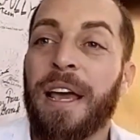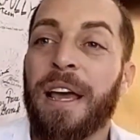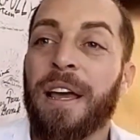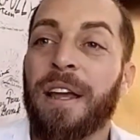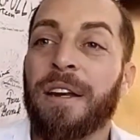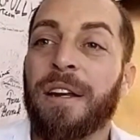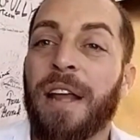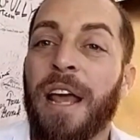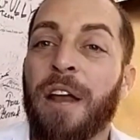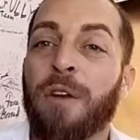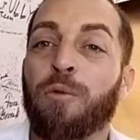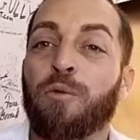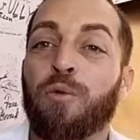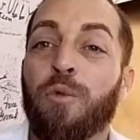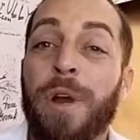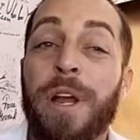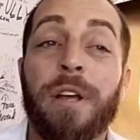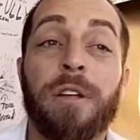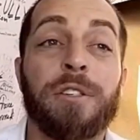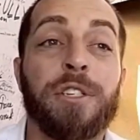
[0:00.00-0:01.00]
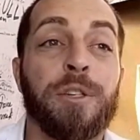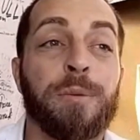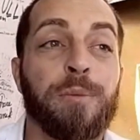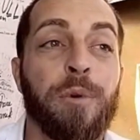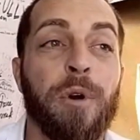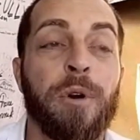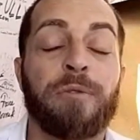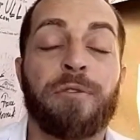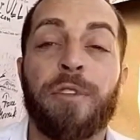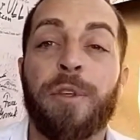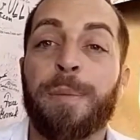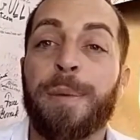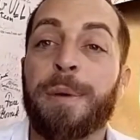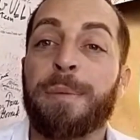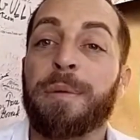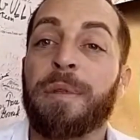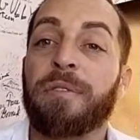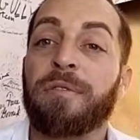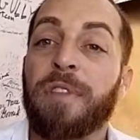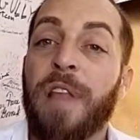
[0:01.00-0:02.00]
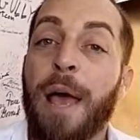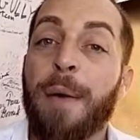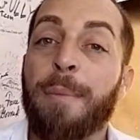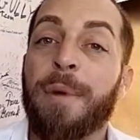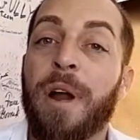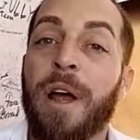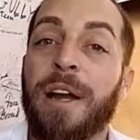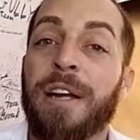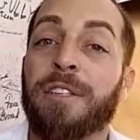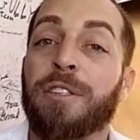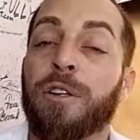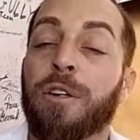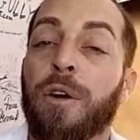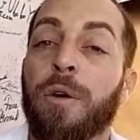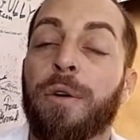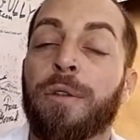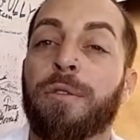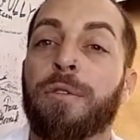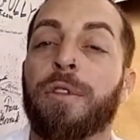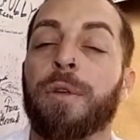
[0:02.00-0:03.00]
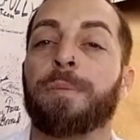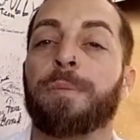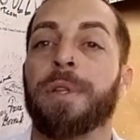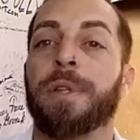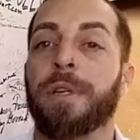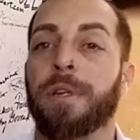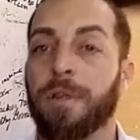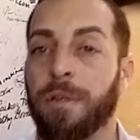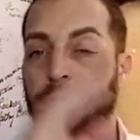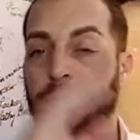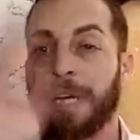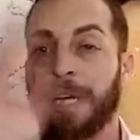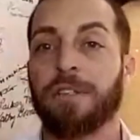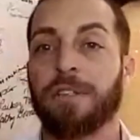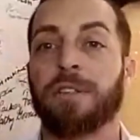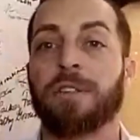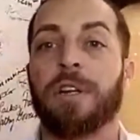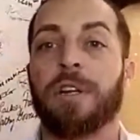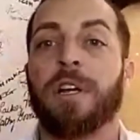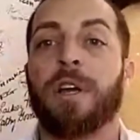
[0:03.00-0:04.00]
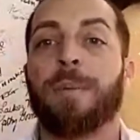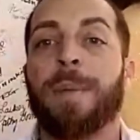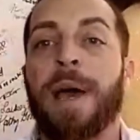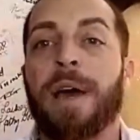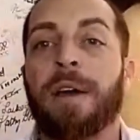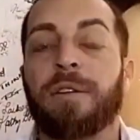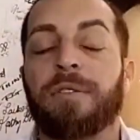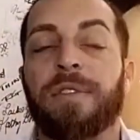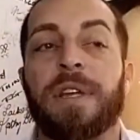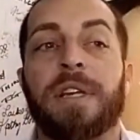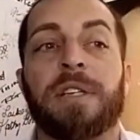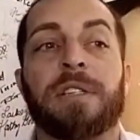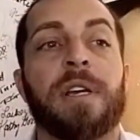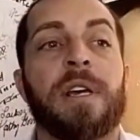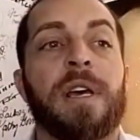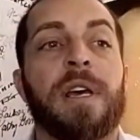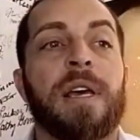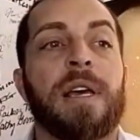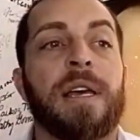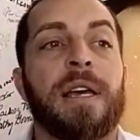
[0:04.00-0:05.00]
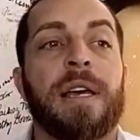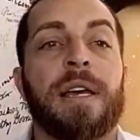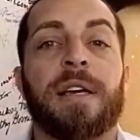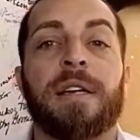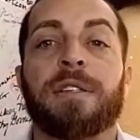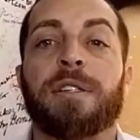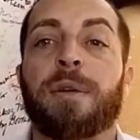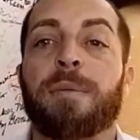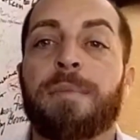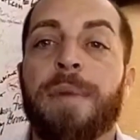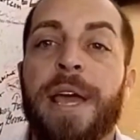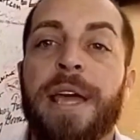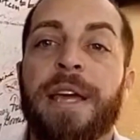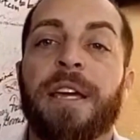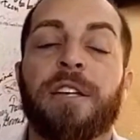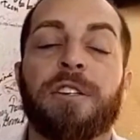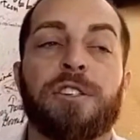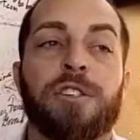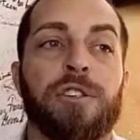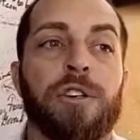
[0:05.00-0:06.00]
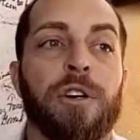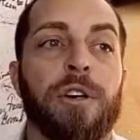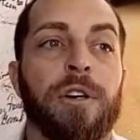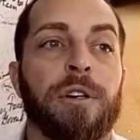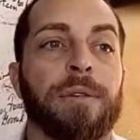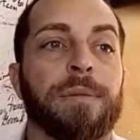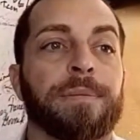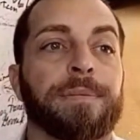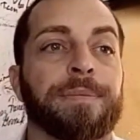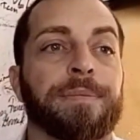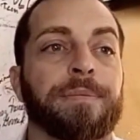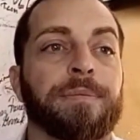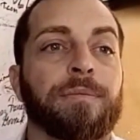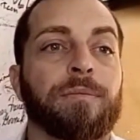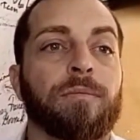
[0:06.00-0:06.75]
and and real support for the people of Lebanon as they're going through the political change that's going to come out of this is making sure